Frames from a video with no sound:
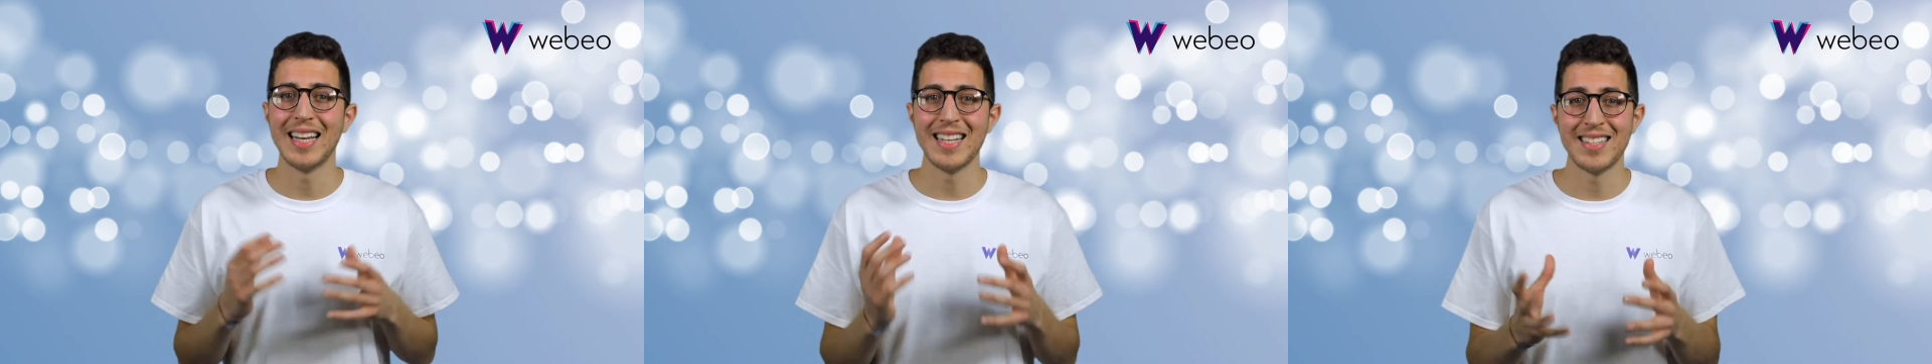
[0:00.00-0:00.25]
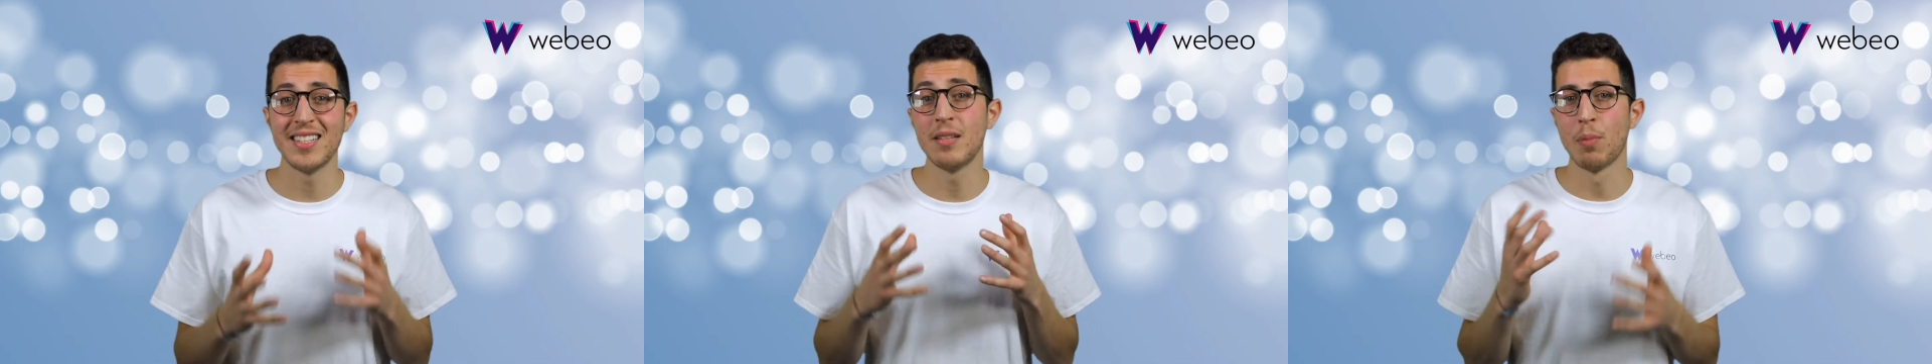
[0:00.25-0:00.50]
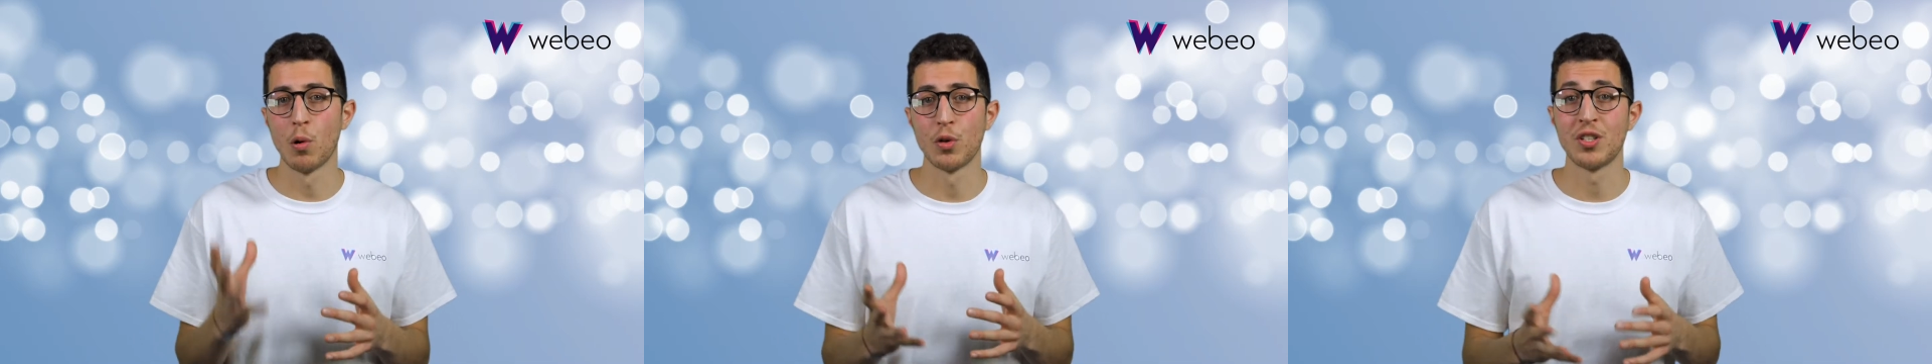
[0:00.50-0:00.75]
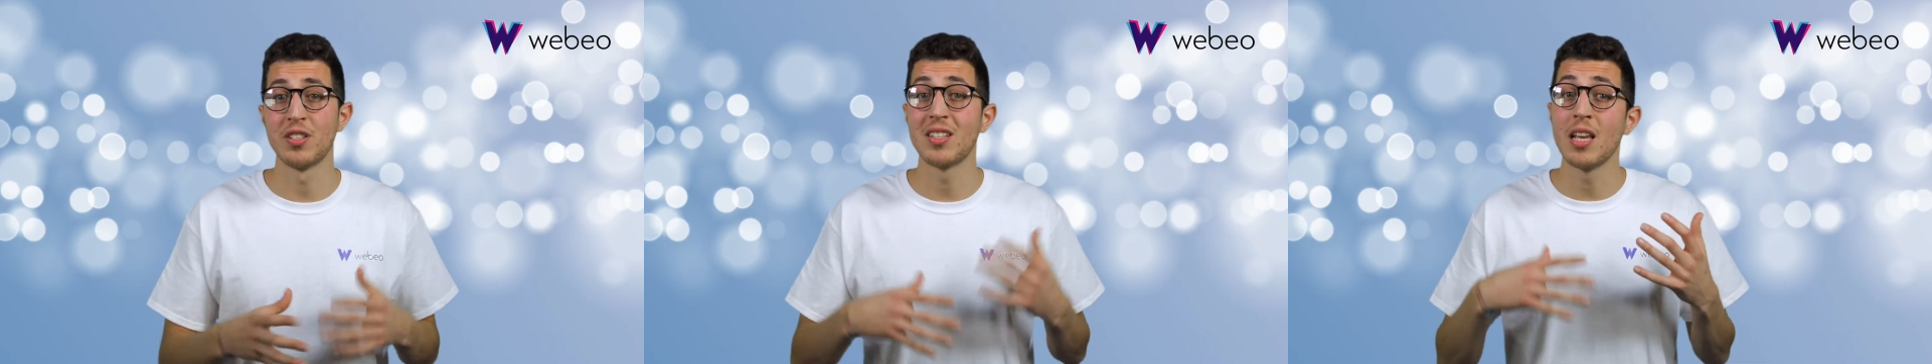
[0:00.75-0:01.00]
It is
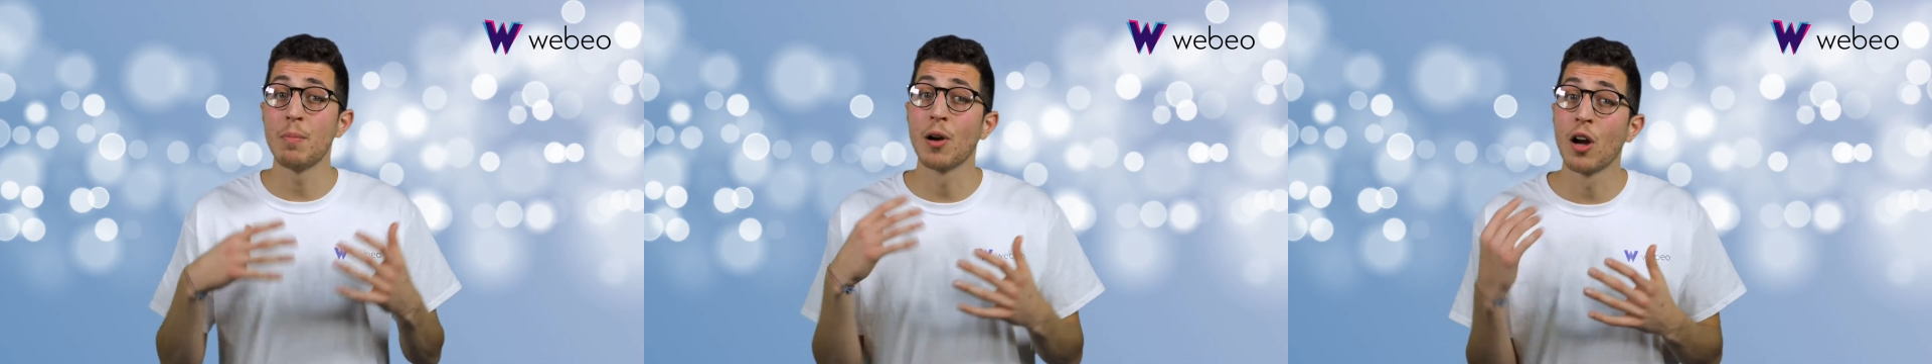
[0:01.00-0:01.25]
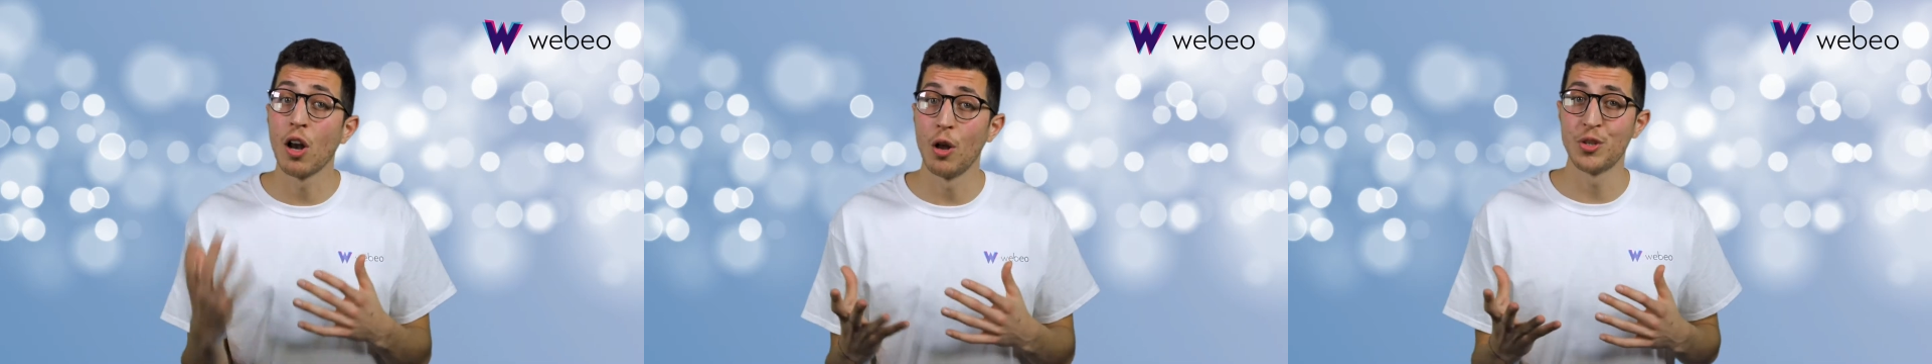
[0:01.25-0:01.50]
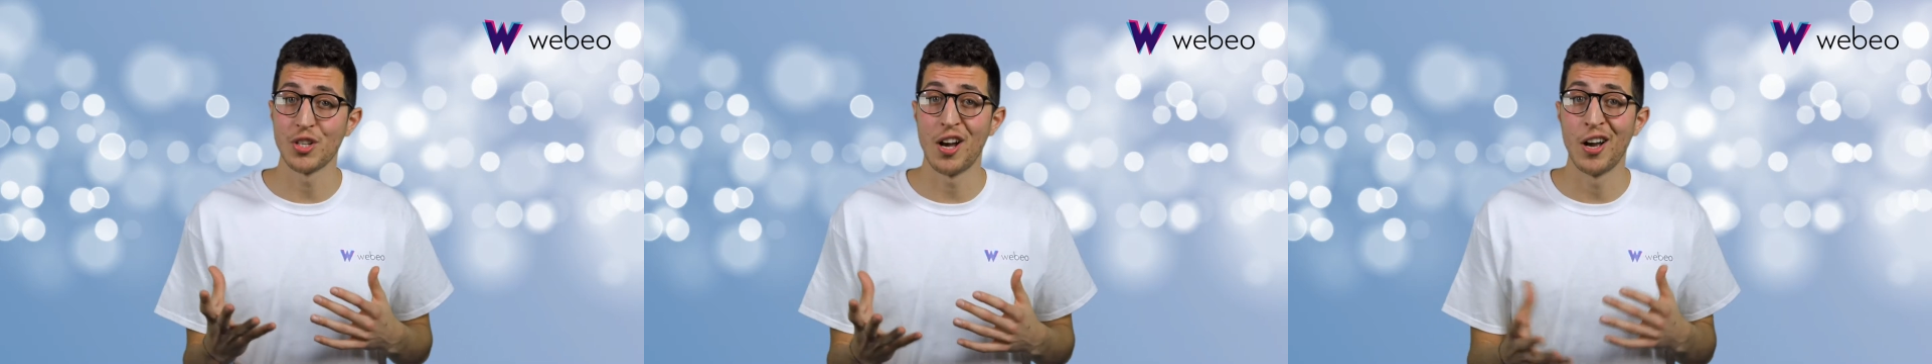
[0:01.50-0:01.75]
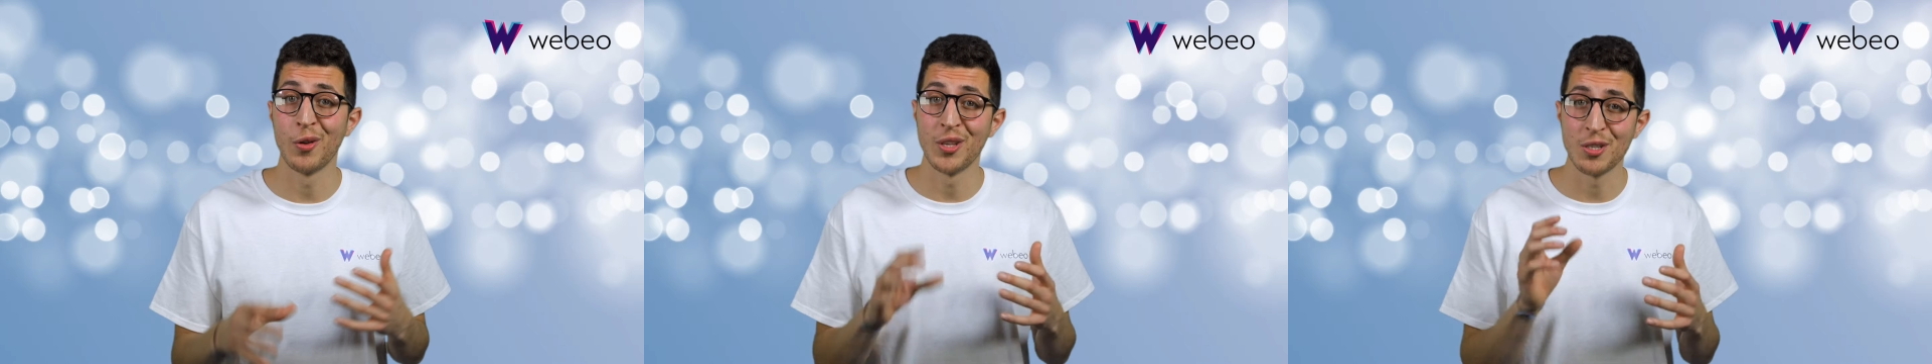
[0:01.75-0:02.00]
important to keep a close
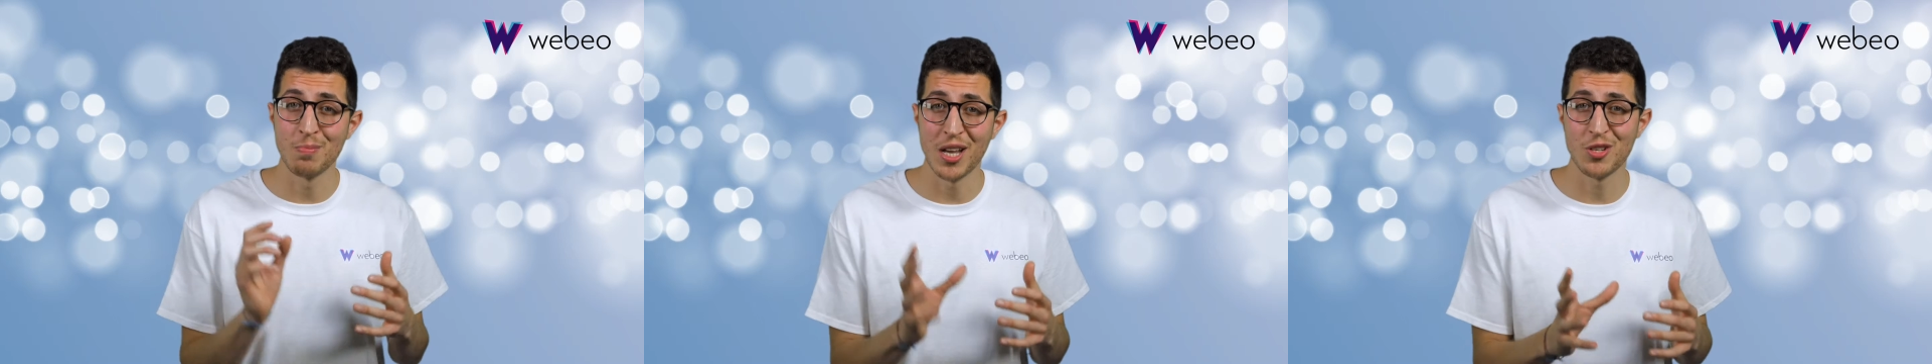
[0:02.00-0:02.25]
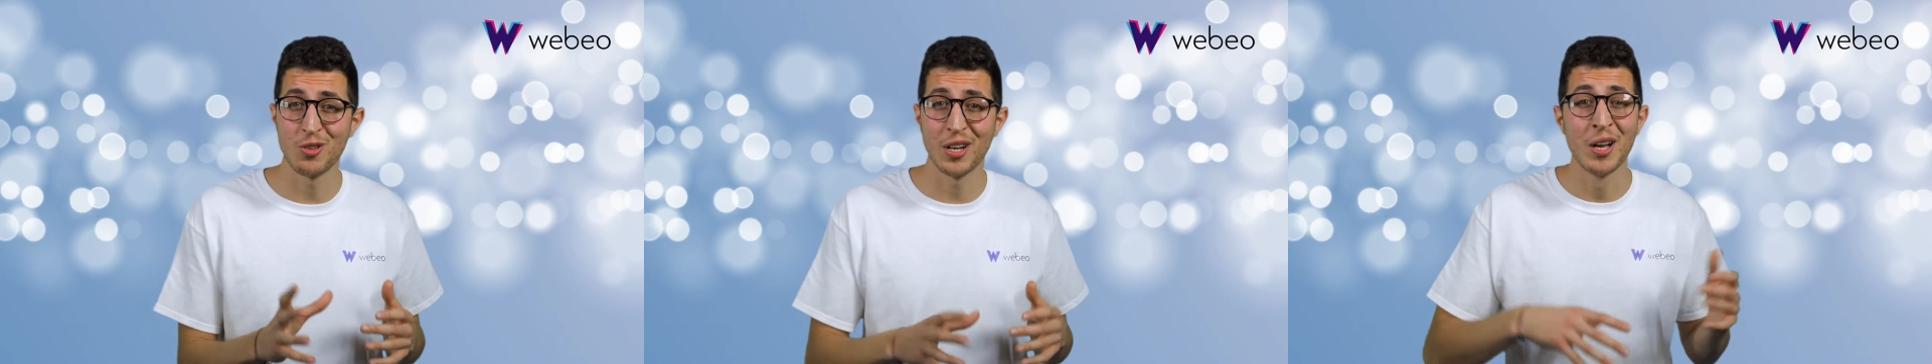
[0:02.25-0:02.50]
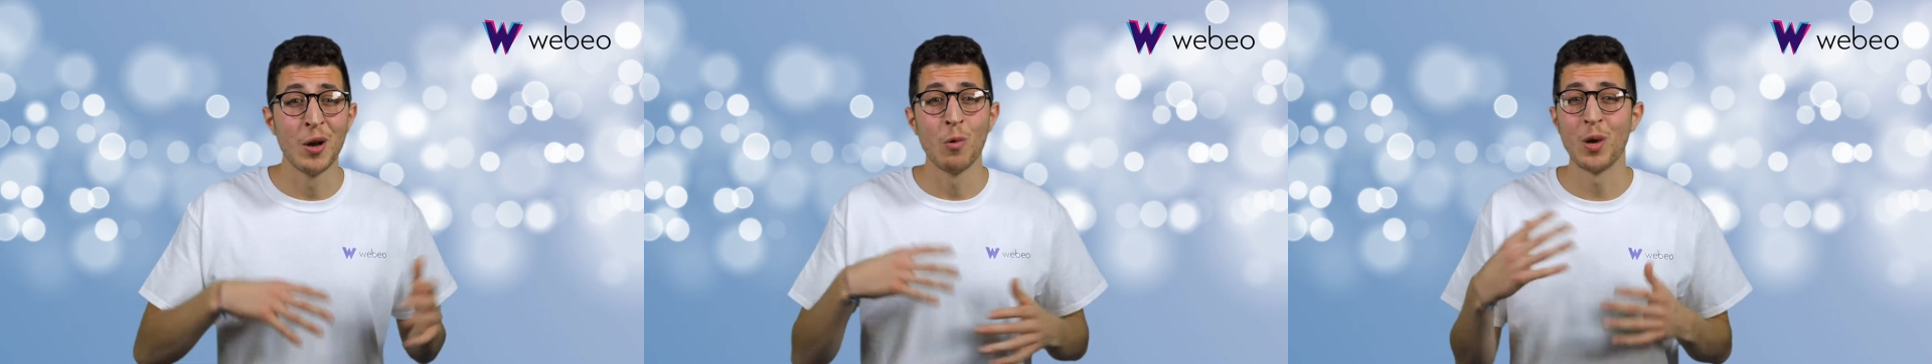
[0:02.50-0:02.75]
eye on this metric